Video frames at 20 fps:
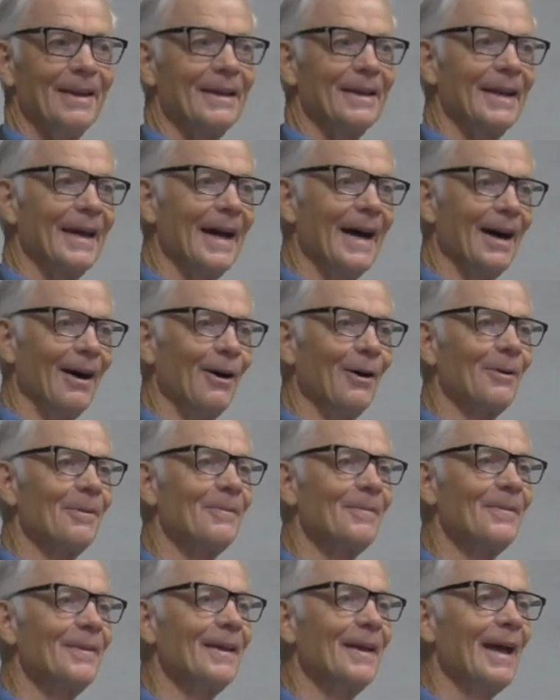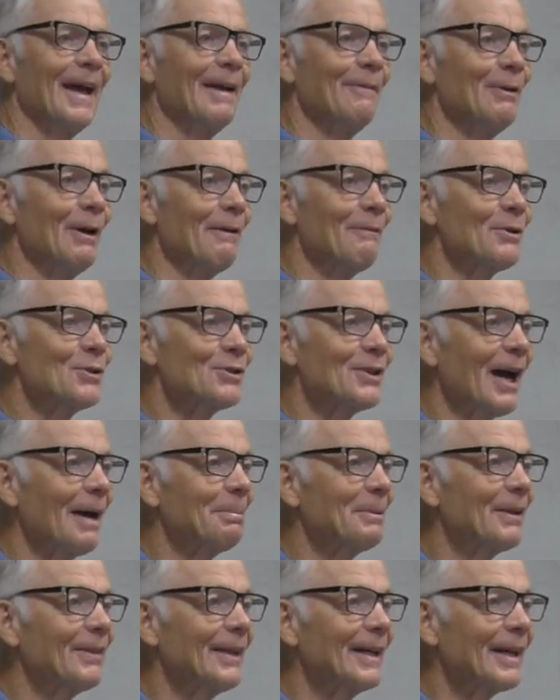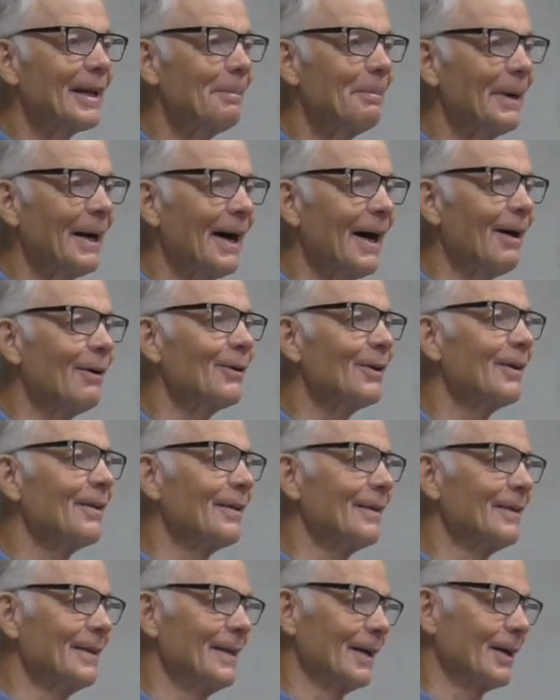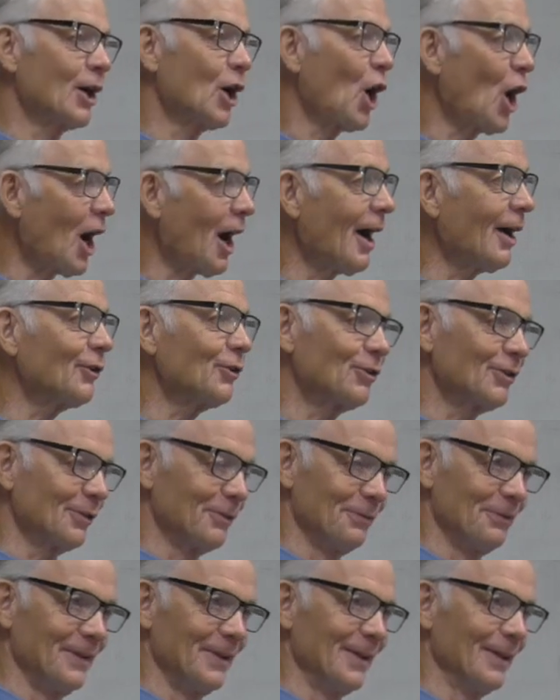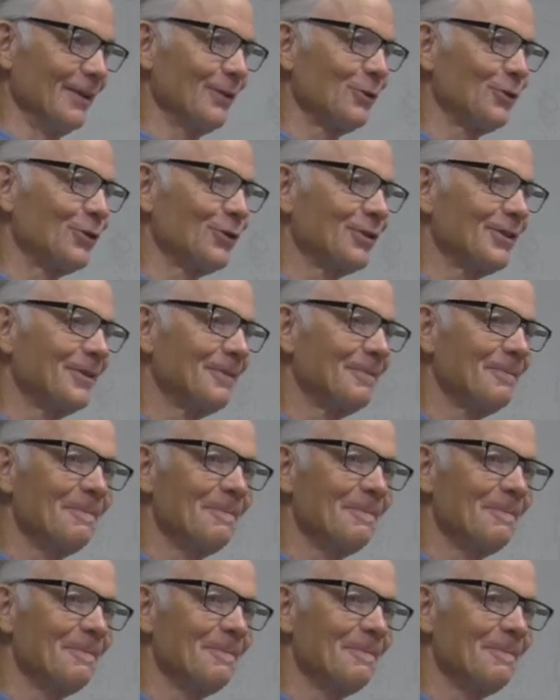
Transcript: Now, have you ever stopped to think about the cost of this?